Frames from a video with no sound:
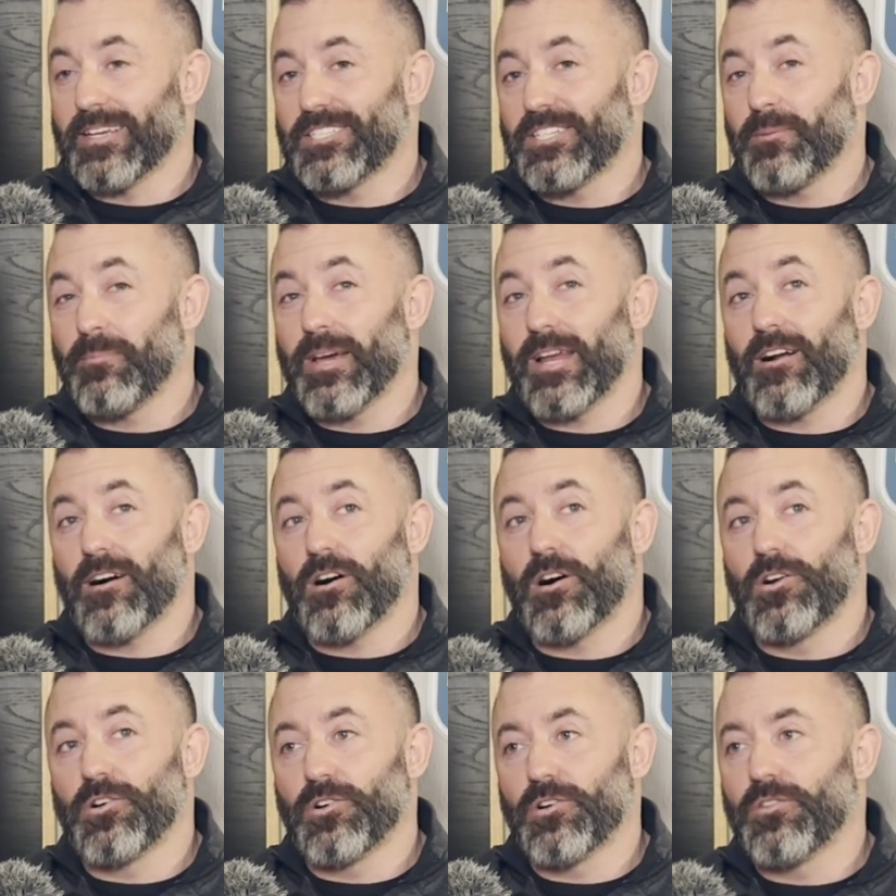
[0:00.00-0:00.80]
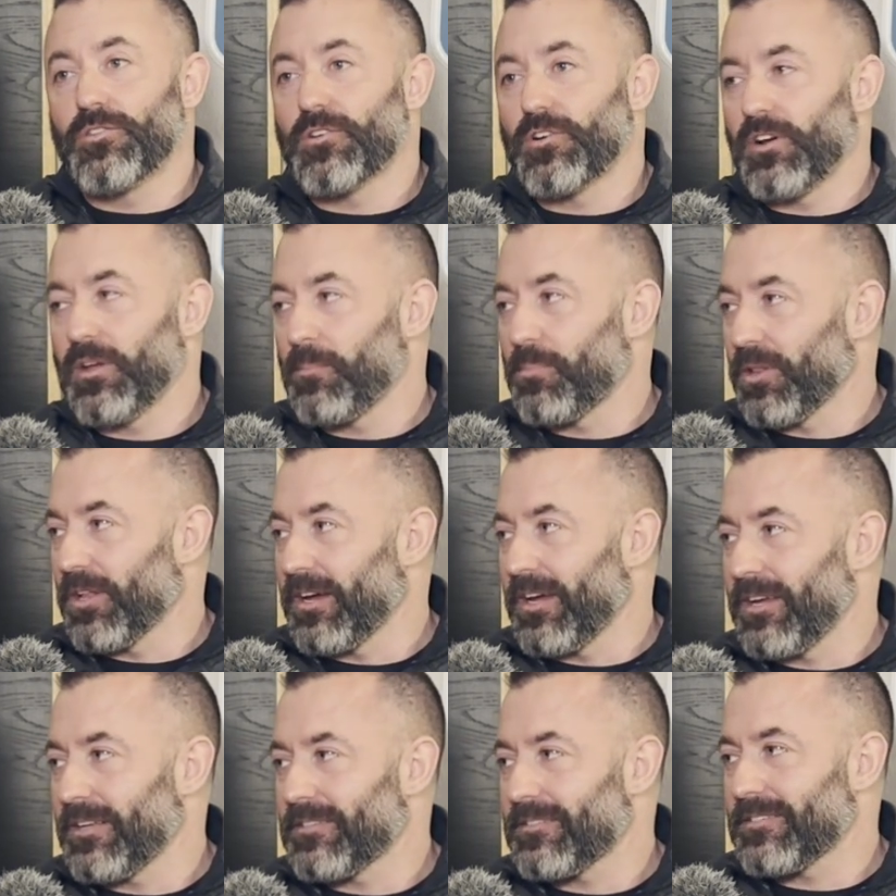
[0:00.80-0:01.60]
she made 130
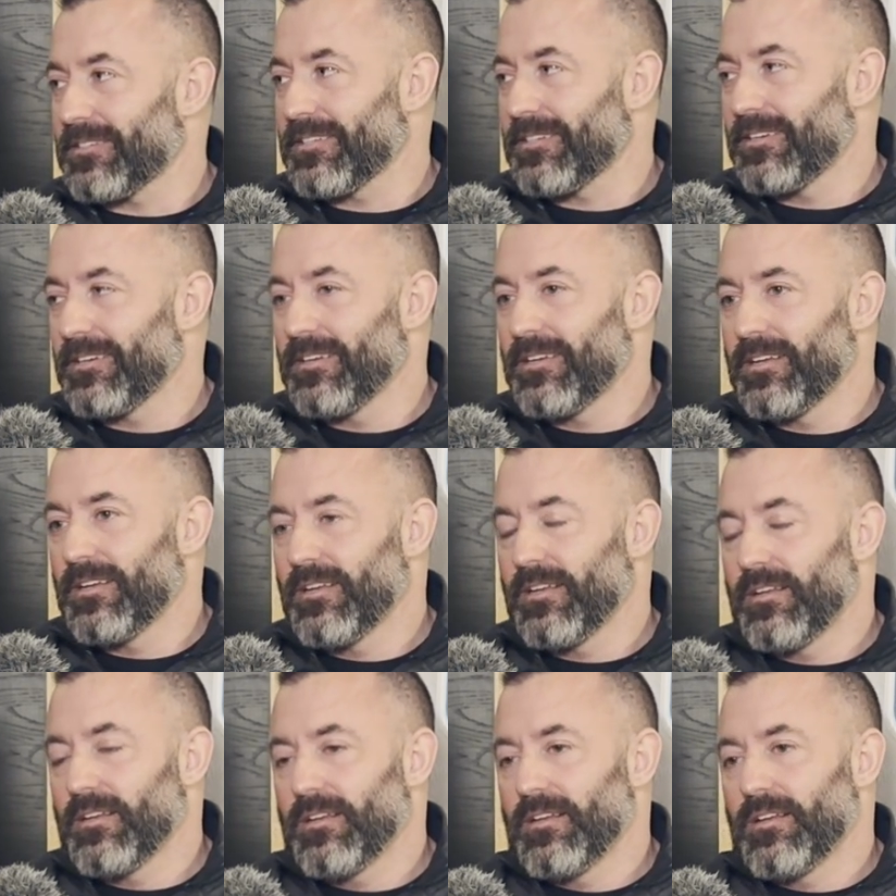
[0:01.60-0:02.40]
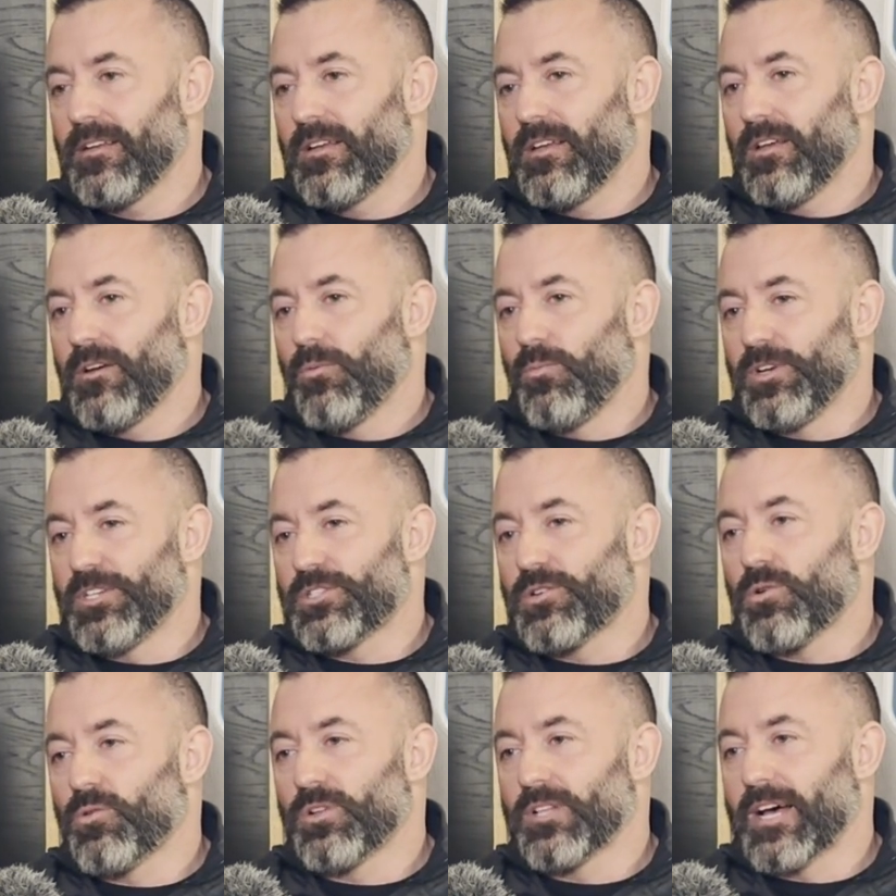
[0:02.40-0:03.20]
plates. We
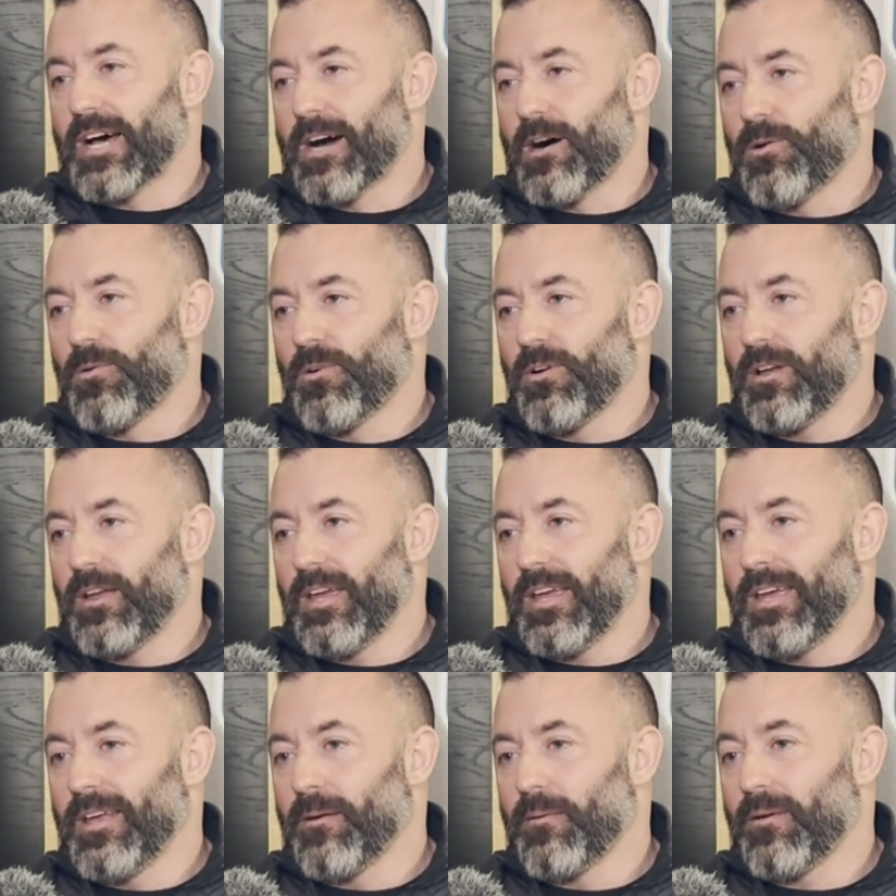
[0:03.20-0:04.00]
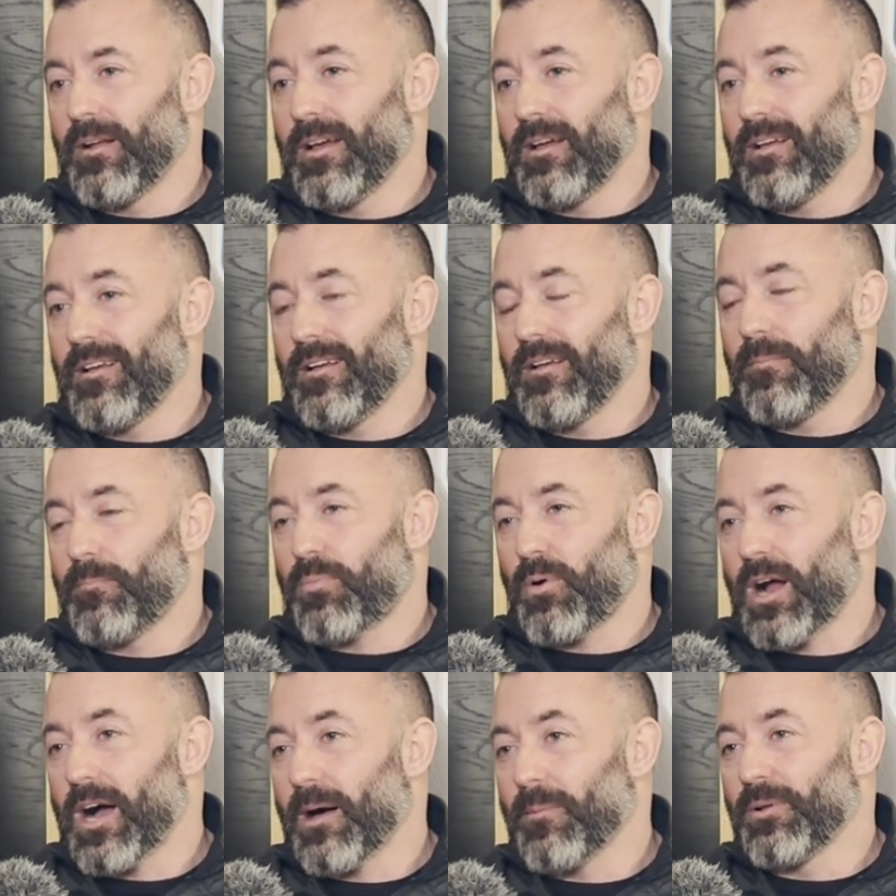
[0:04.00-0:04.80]
sold out in
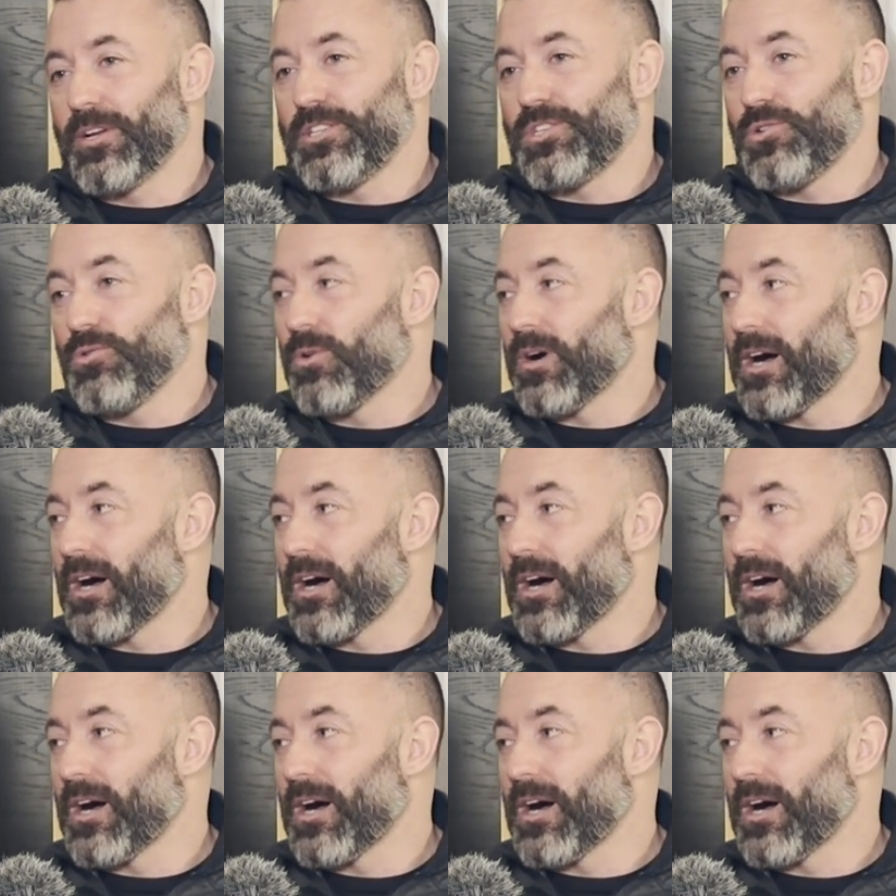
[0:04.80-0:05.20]
probably 2